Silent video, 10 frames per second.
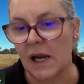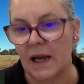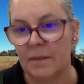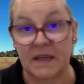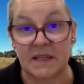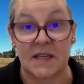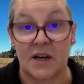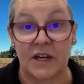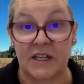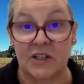because they
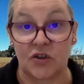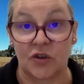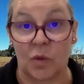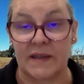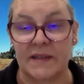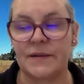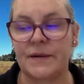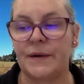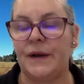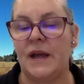don't need two queens.
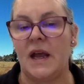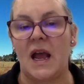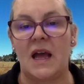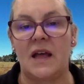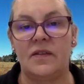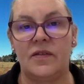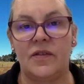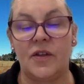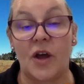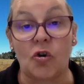
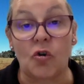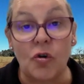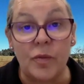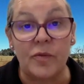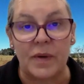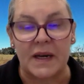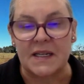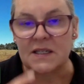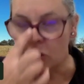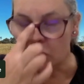And a group of
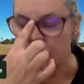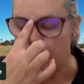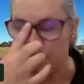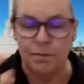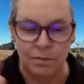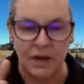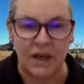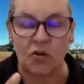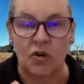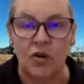bees, not as big
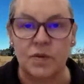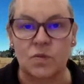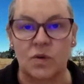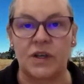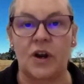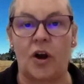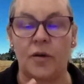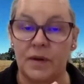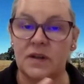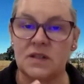a group as what you'd
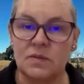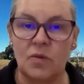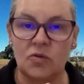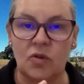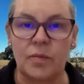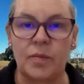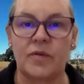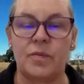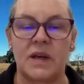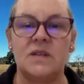hope, but a small group
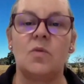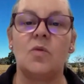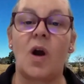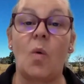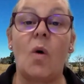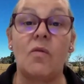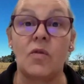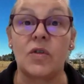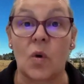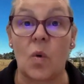of bees will go off
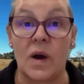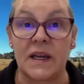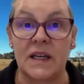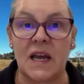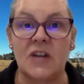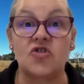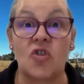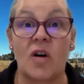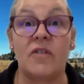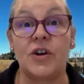with the queen and
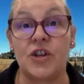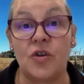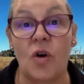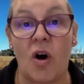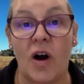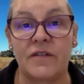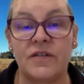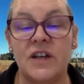try and find a new hive.